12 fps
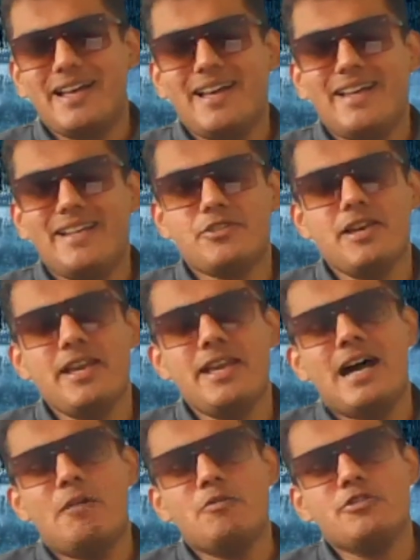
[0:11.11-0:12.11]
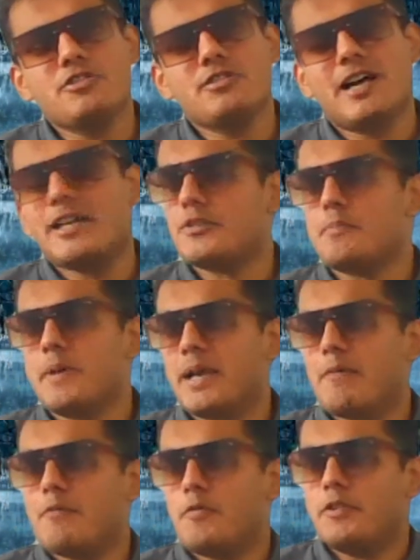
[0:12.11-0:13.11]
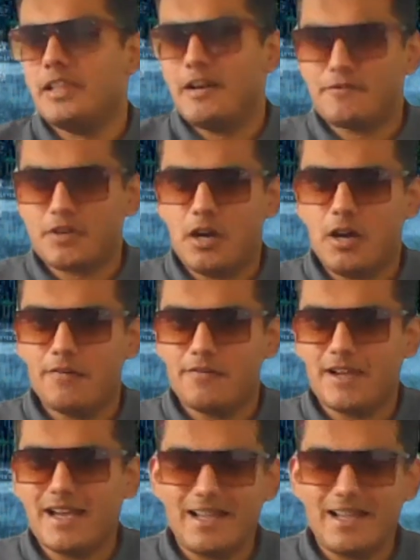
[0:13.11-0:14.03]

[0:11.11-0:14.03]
and today I would just like to pick up where we left off